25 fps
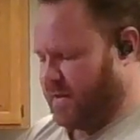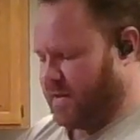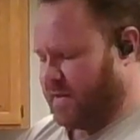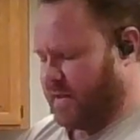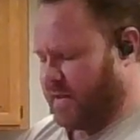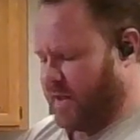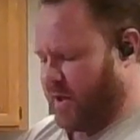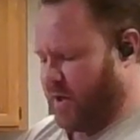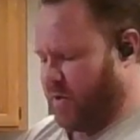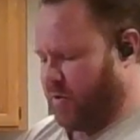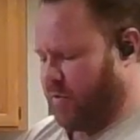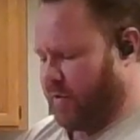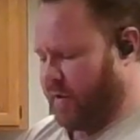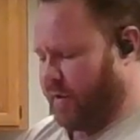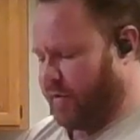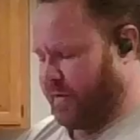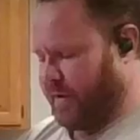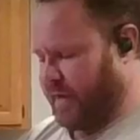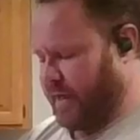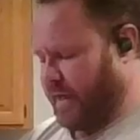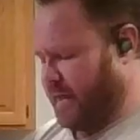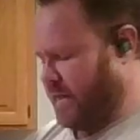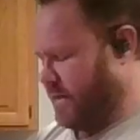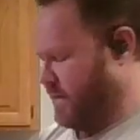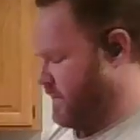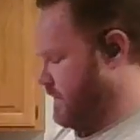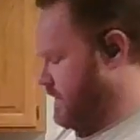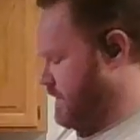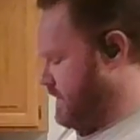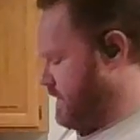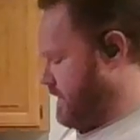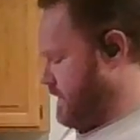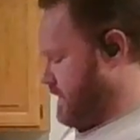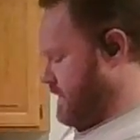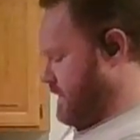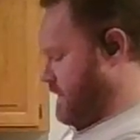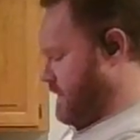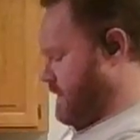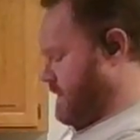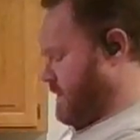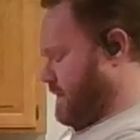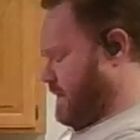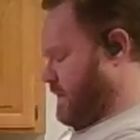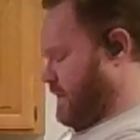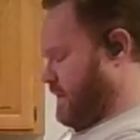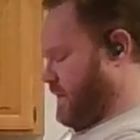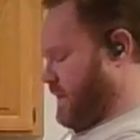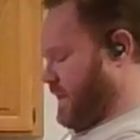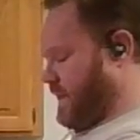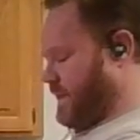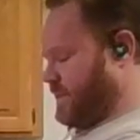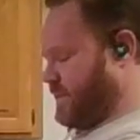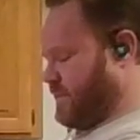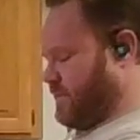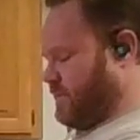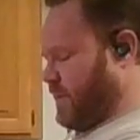Let your oil get nice